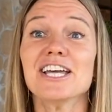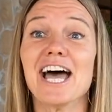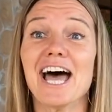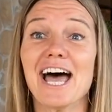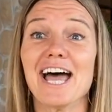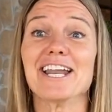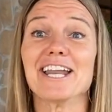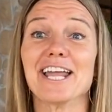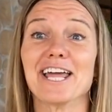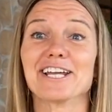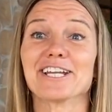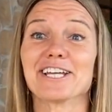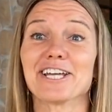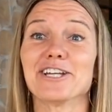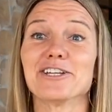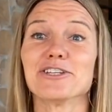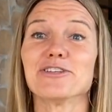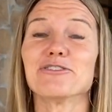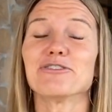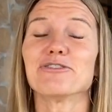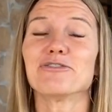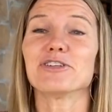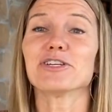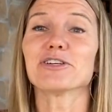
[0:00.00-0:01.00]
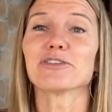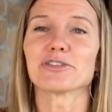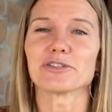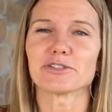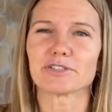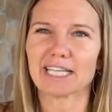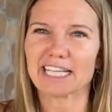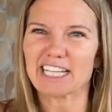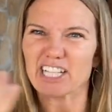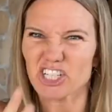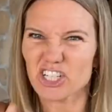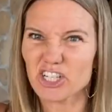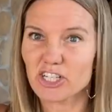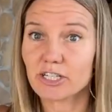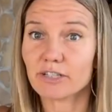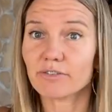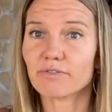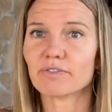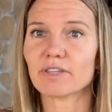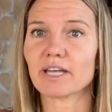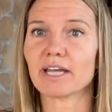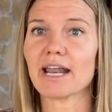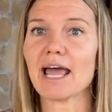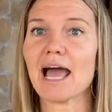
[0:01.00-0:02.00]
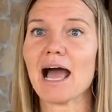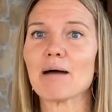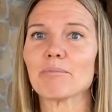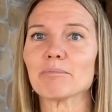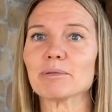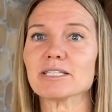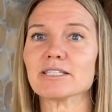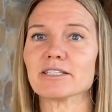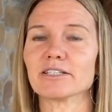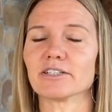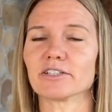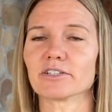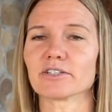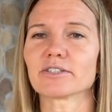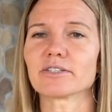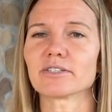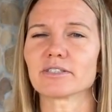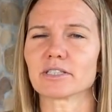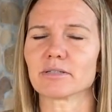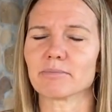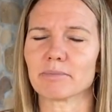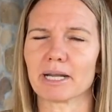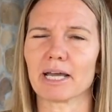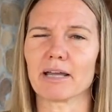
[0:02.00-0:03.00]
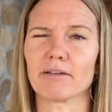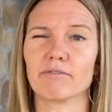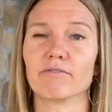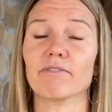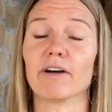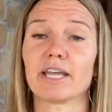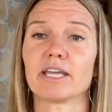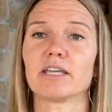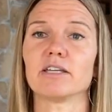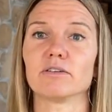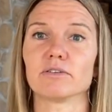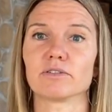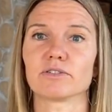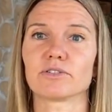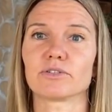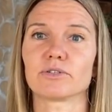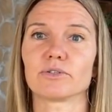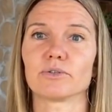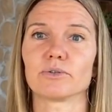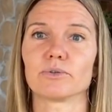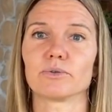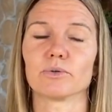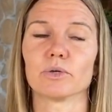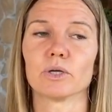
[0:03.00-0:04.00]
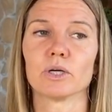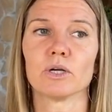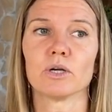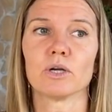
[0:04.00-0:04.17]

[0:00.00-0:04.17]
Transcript: And can you feel there's like a shift that happens in your system? And I invite you to